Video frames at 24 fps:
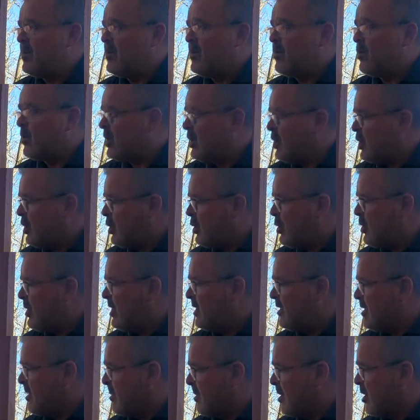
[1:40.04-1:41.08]
were you
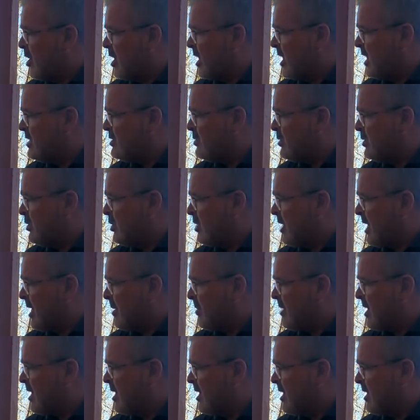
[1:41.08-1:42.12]
in the Marines when you got
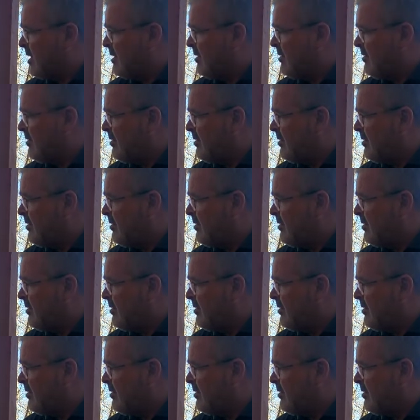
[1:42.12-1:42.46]
married?